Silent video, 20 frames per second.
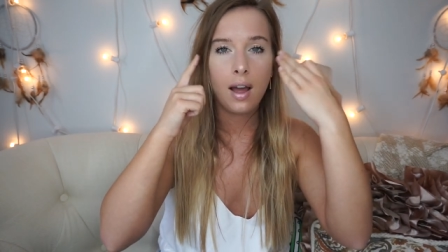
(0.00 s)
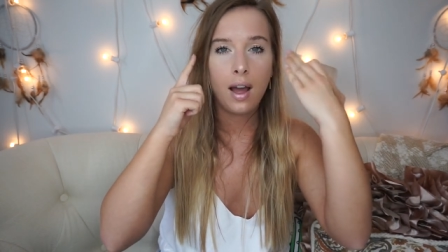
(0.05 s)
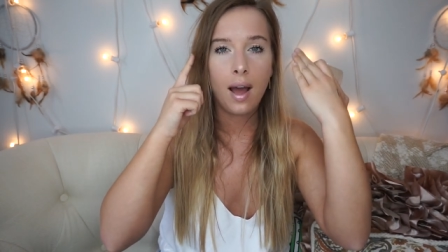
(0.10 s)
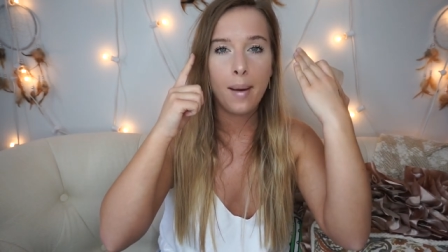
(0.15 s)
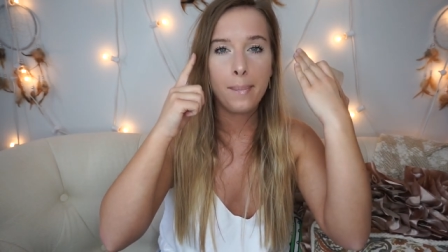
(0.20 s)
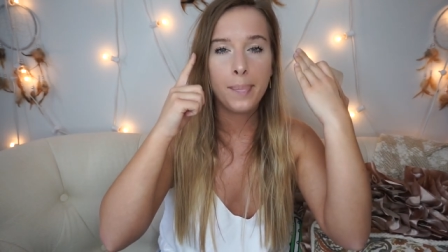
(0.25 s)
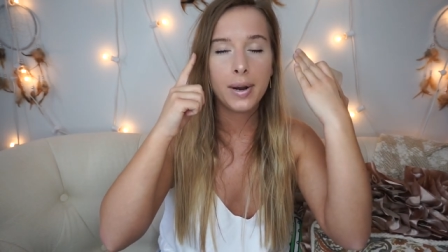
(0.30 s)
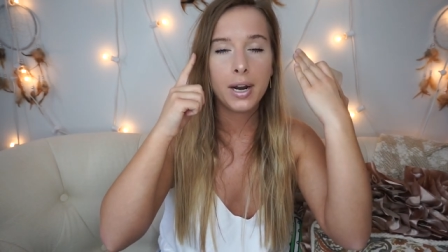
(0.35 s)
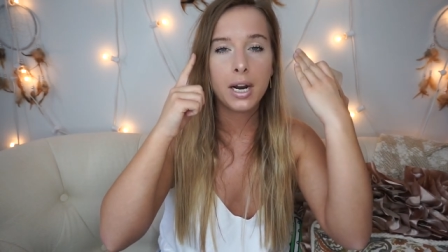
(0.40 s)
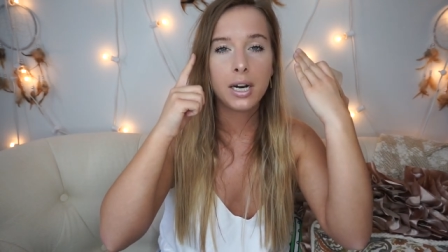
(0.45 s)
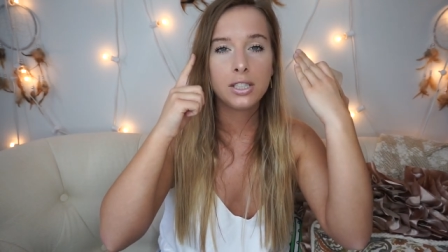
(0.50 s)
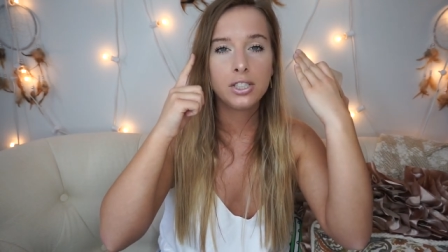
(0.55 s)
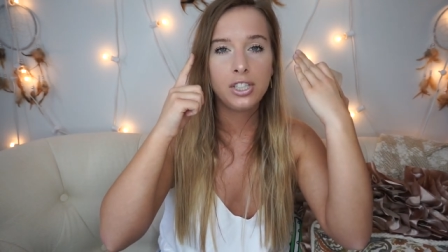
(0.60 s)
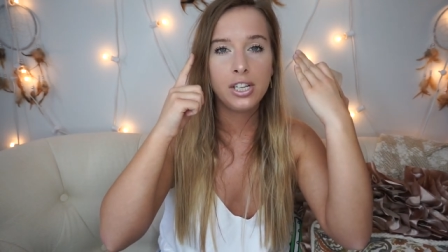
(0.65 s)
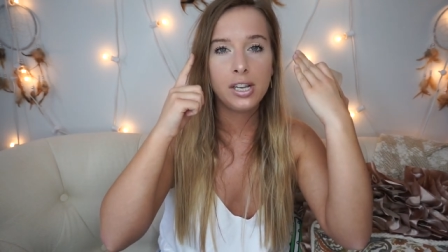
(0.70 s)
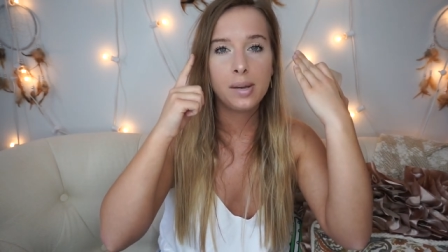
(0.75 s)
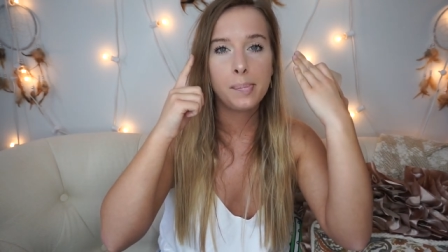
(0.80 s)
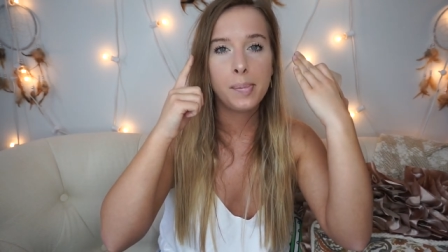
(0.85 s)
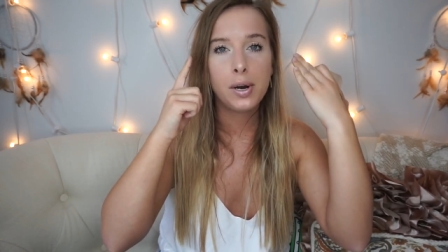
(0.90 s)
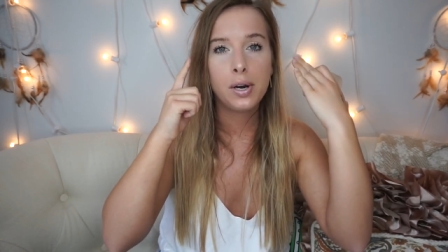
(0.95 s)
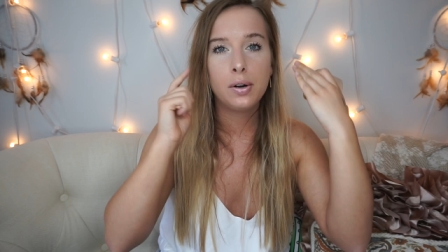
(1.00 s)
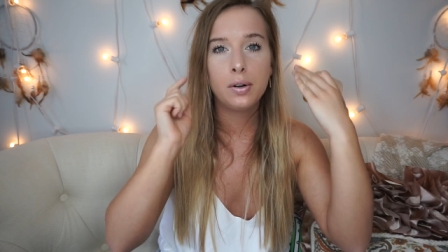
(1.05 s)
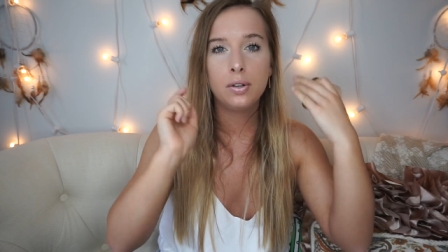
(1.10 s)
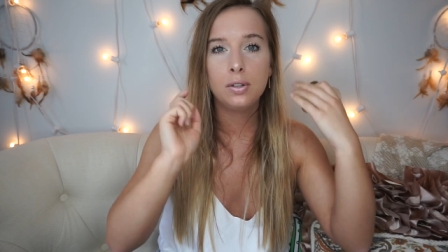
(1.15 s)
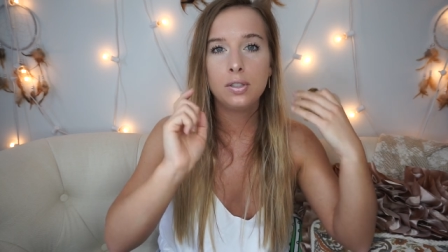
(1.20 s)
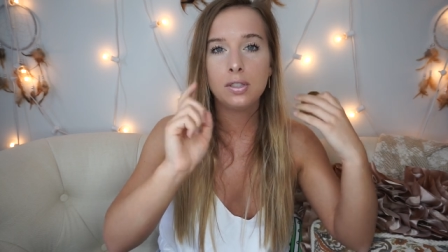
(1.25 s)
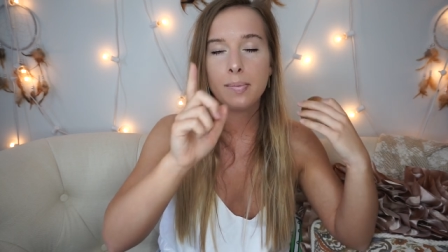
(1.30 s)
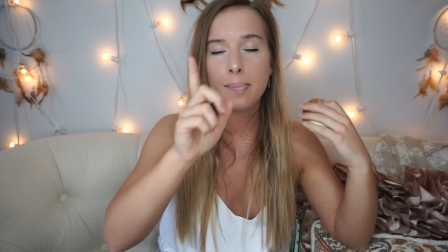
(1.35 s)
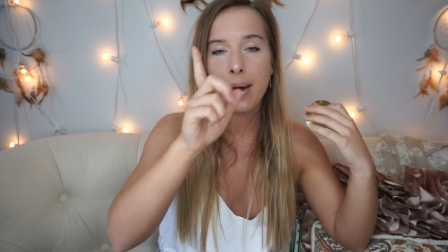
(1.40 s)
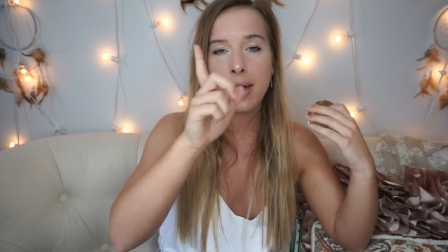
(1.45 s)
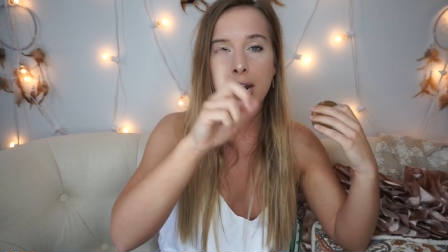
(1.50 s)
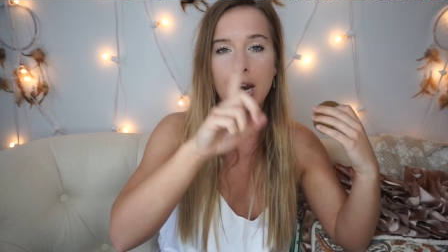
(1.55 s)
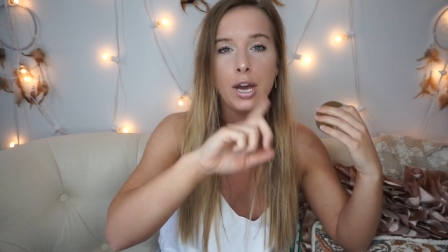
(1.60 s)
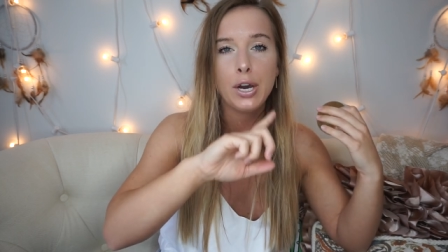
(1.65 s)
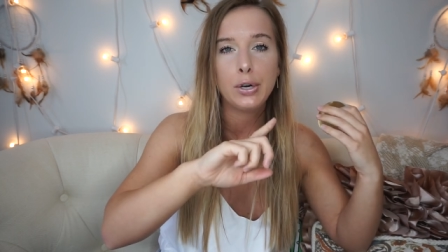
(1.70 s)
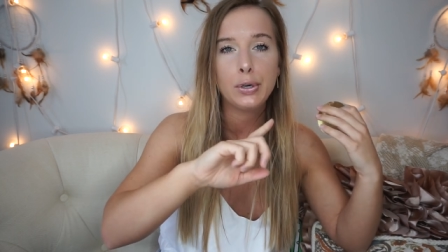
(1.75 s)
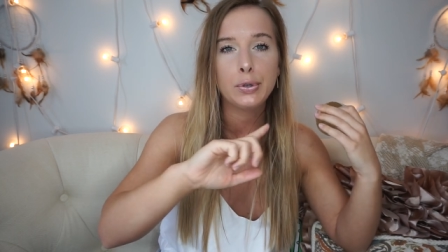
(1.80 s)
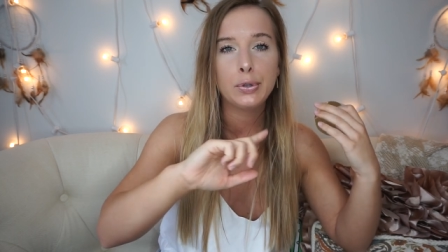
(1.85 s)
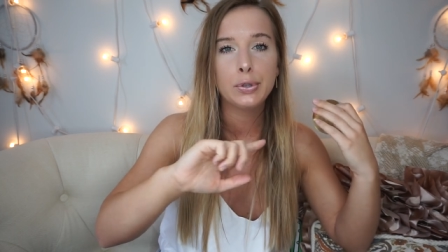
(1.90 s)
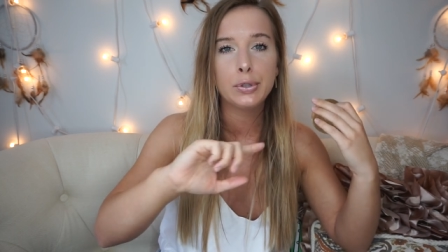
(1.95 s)
upper cheekbones, my
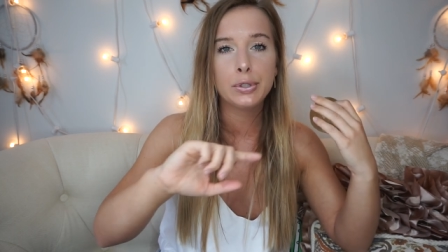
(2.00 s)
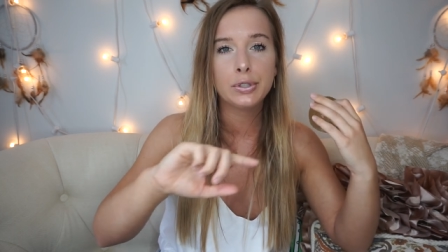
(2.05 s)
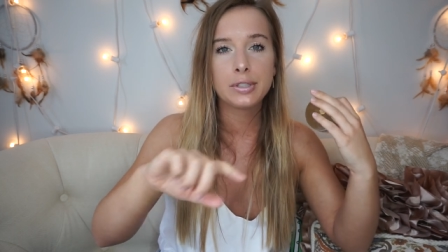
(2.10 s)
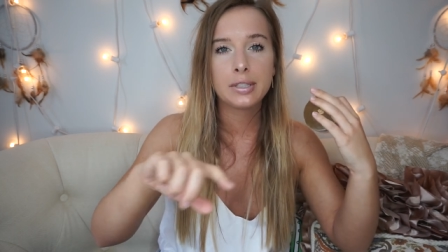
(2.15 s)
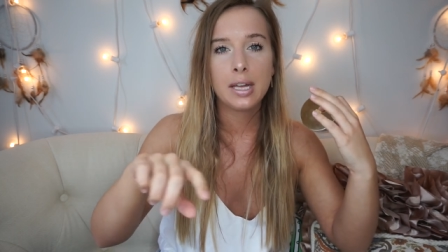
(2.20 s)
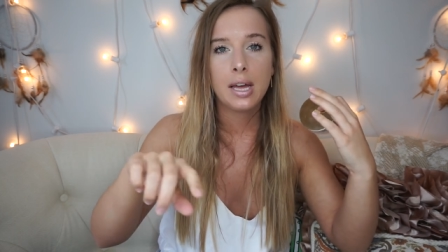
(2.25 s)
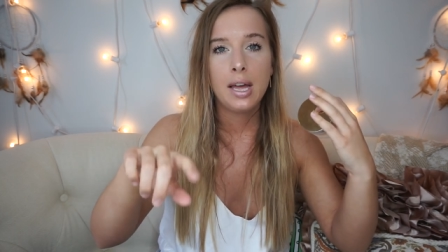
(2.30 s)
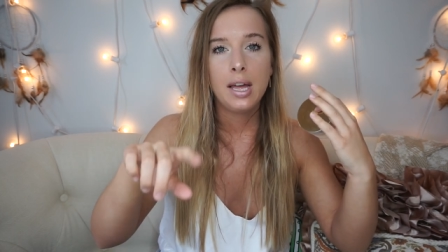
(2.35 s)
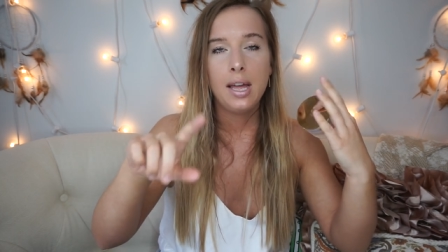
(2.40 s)
nose,